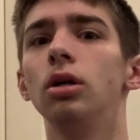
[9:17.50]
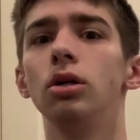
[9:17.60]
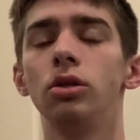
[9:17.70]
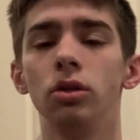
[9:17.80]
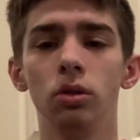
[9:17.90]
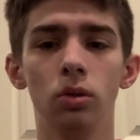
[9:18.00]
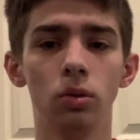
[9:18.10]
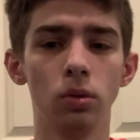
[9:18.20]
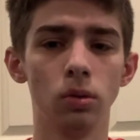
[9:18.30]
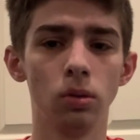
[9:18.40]

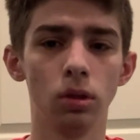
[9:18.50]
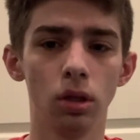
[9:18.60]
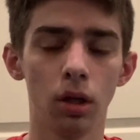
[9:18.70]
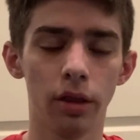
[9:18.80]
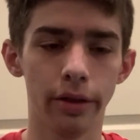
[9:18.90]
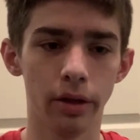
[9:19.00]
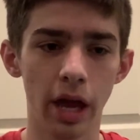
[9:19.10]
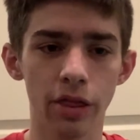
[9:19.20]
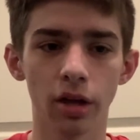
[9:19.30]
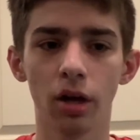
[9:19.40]
to the
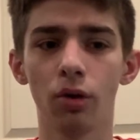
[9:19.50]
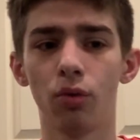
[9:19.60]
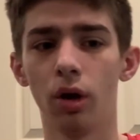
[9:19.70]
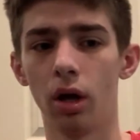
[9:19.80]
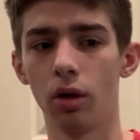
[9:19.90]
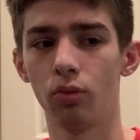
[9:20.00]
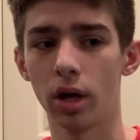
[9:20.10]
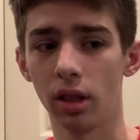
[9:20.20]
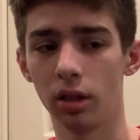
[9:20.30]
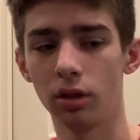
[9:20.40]
Aether red
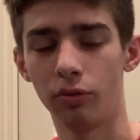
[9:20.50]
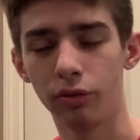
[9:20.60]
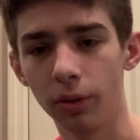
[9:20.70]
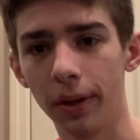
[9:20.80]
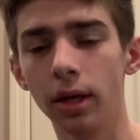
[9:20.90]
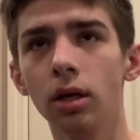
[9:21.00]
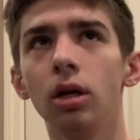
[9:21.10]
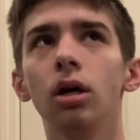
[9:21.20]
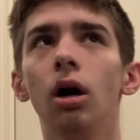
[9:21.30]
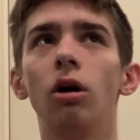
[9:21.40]
fluid.
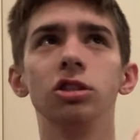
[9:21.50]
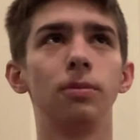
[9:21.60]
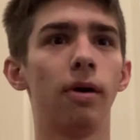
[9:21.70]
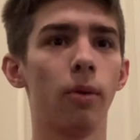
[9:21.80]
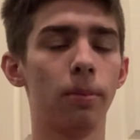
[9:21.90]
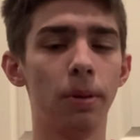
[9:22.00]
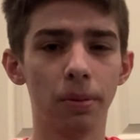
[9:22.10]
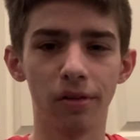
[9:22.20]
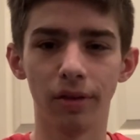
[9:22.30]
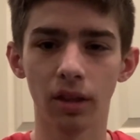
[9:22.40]
Also, by the way, people
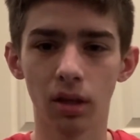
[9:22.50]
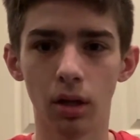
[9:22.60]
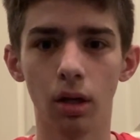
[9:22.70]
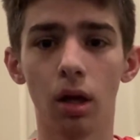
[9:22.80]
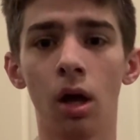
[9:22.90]
have linked the